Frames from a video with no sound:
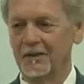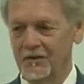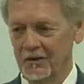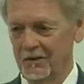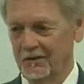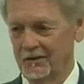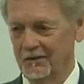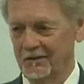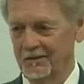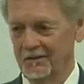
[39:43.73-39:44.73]
That's it,
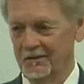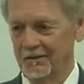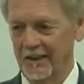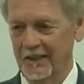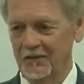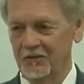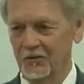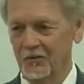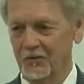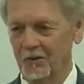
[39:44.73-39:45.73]
added
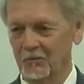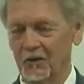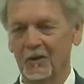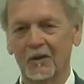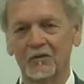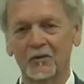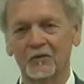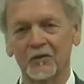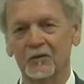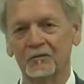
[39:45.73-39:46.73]
to their number.
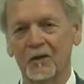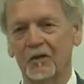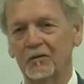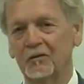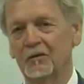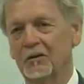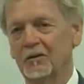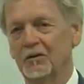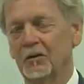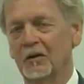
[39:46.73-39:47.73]
So first of all,
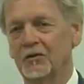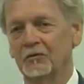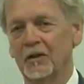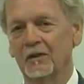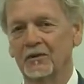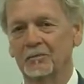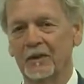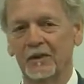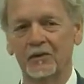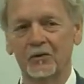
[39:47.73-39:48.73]
you, strictly
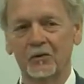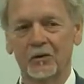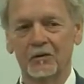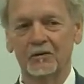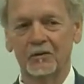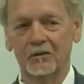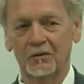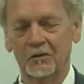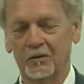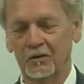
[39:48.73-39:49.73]
speaking, you could,
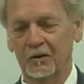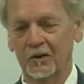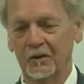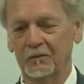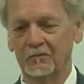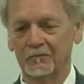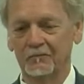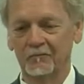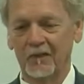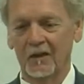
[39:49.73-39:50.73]
you could um,
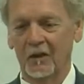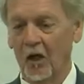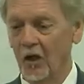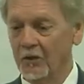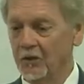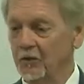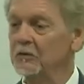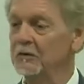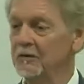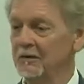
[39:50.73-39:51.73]

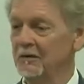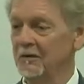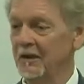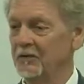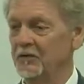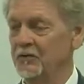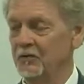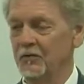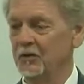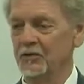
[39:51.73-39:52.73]
argue that the,
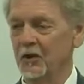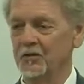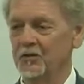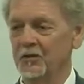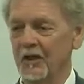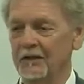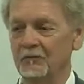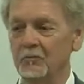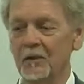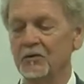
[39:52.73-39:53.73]
the church is not
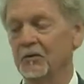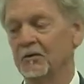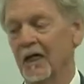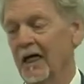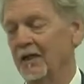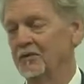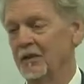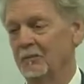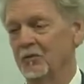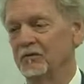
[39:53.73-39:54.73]
even mentioned to
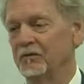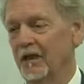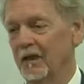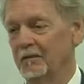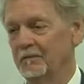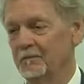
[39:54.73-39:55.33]
Acts chapter 5.